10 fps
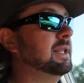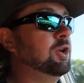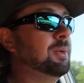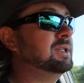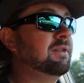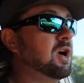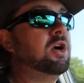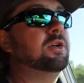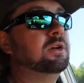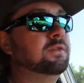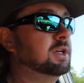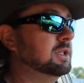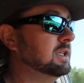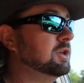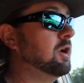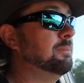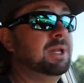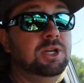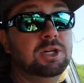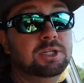that nobody's ever heard of because it's already
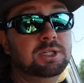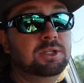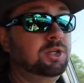been done.